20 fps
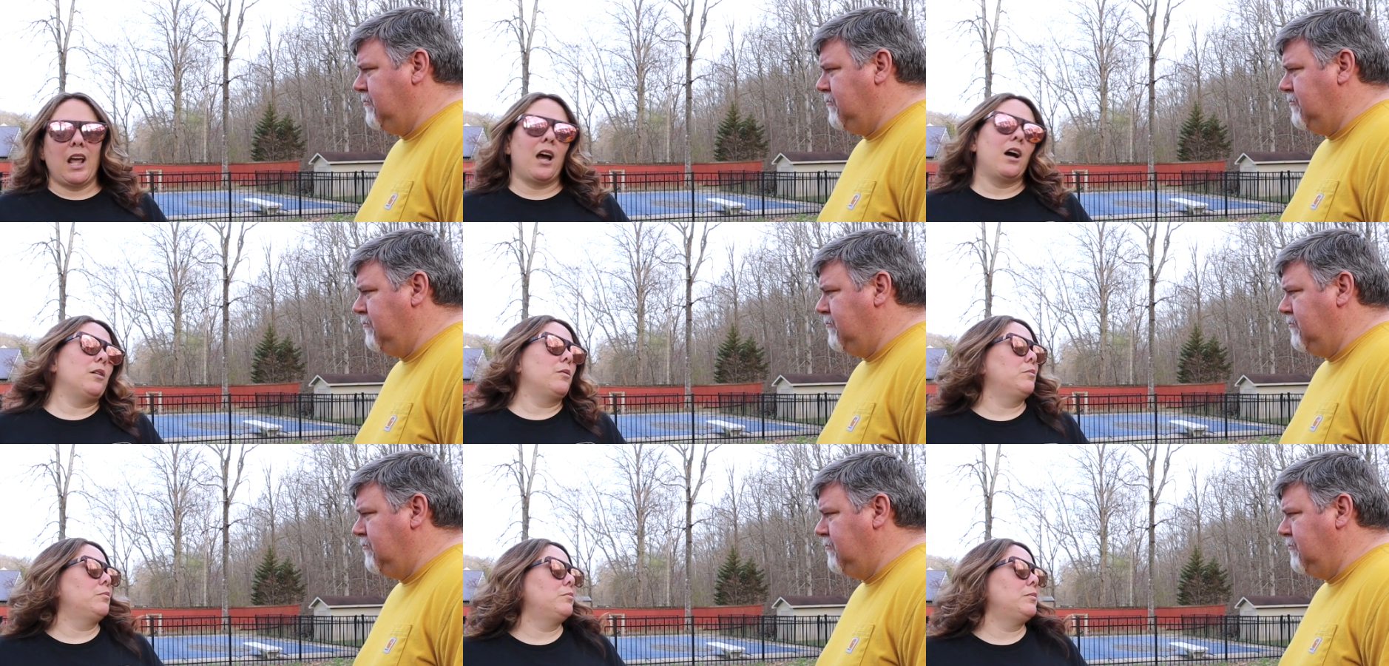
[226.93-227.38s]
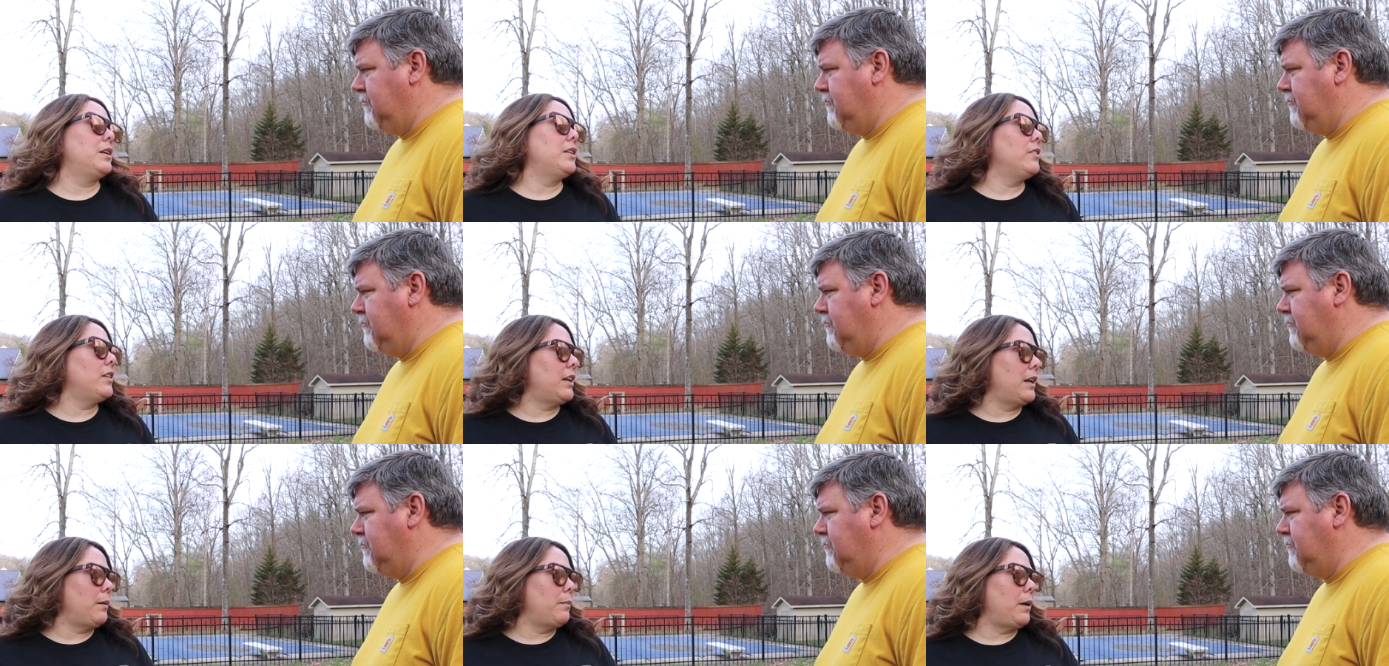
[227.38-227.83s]
Speaker 1: Oh, and
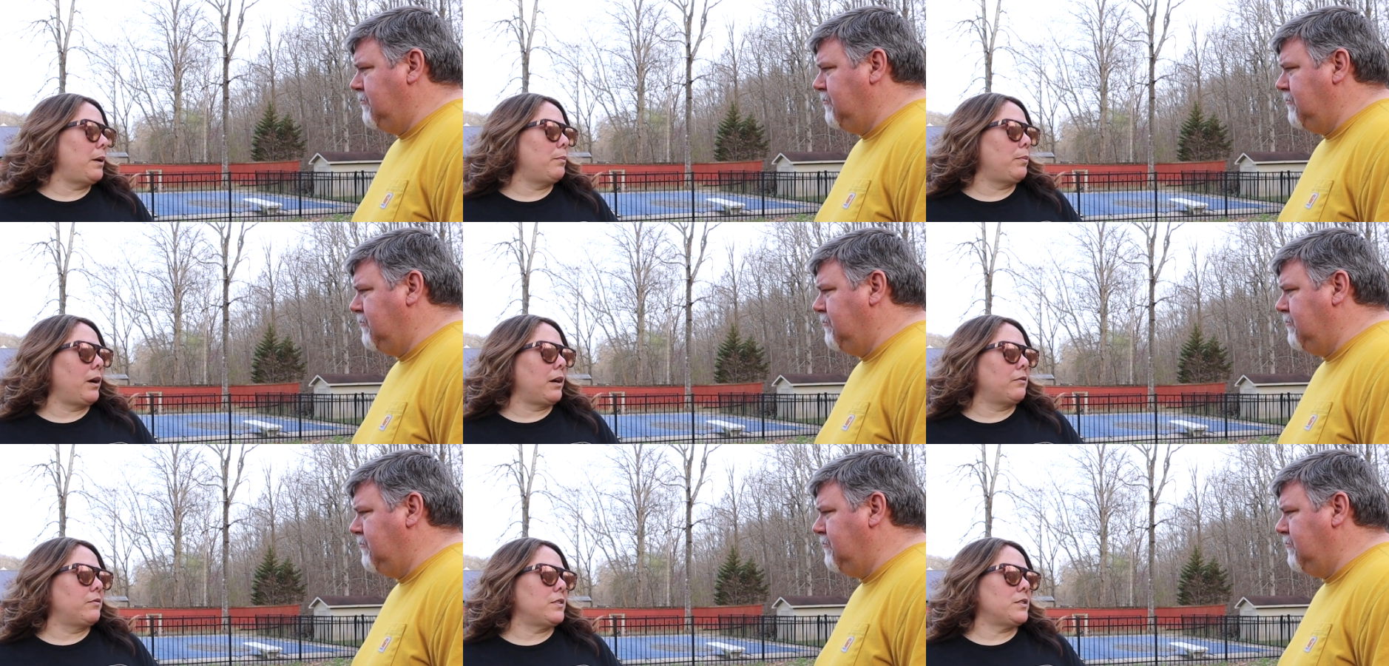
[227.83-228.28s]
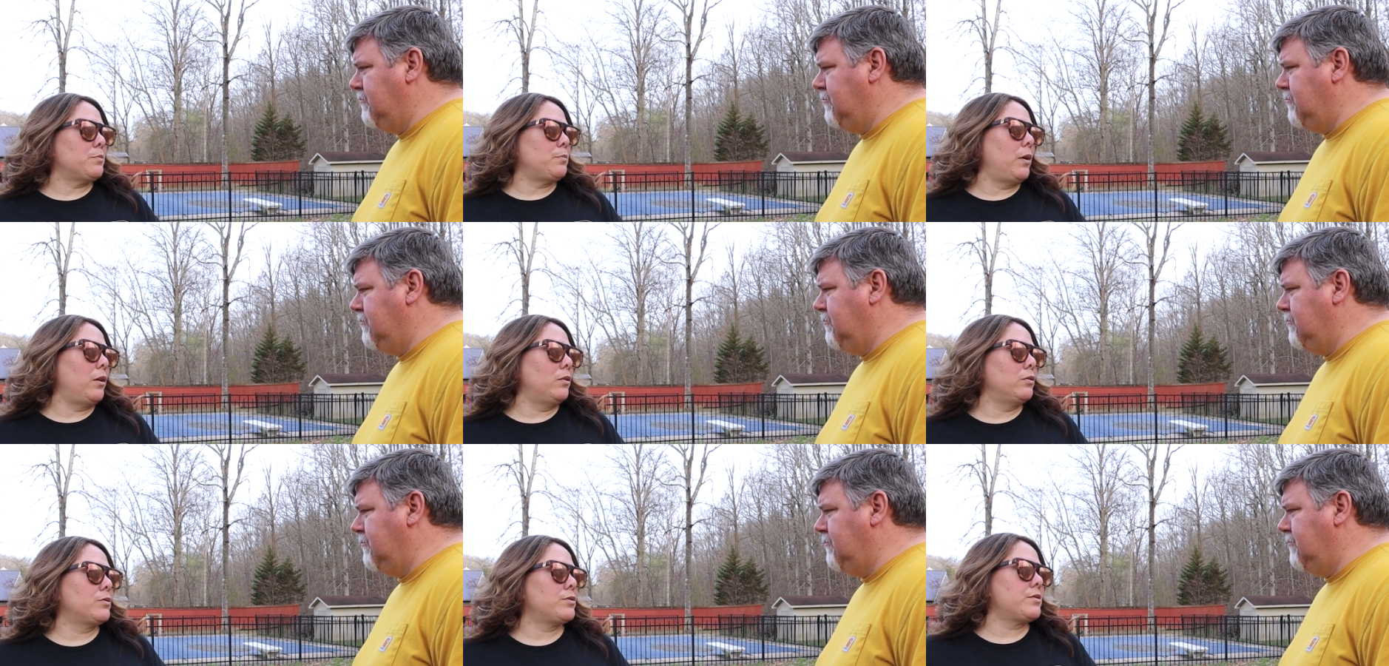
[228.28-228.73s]
then I made breakfast
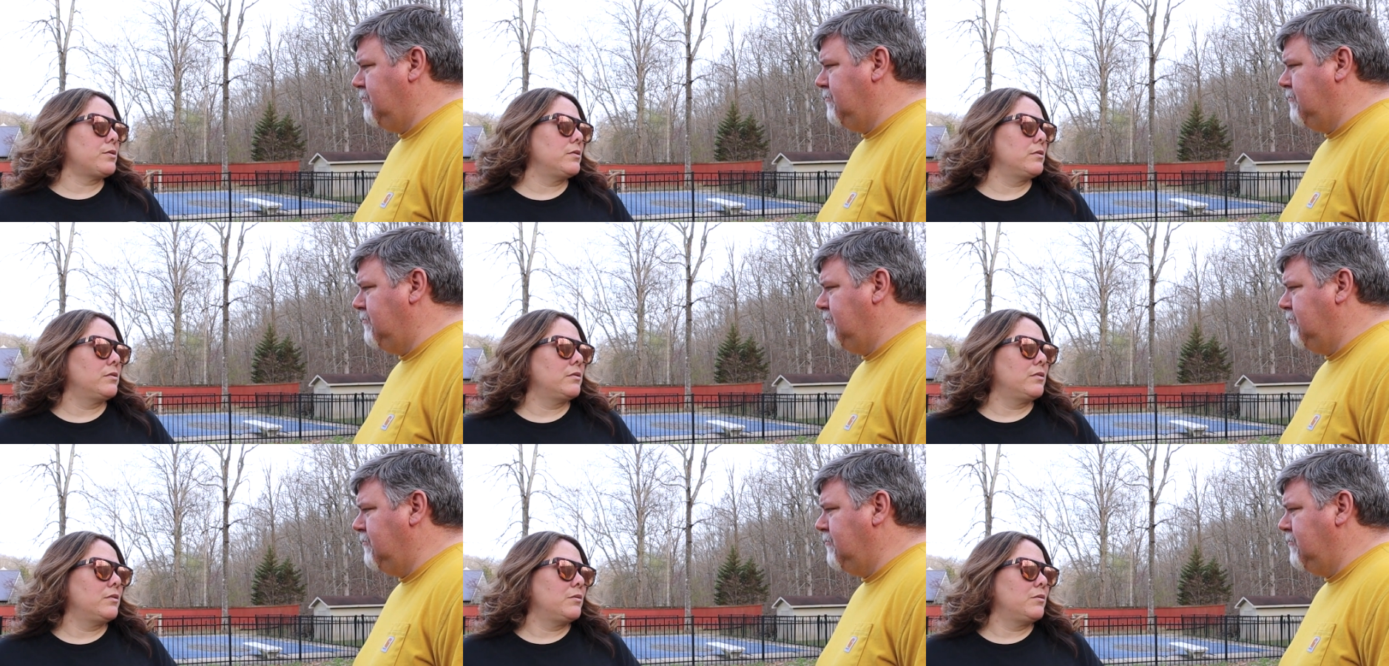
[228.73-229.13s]
bowls.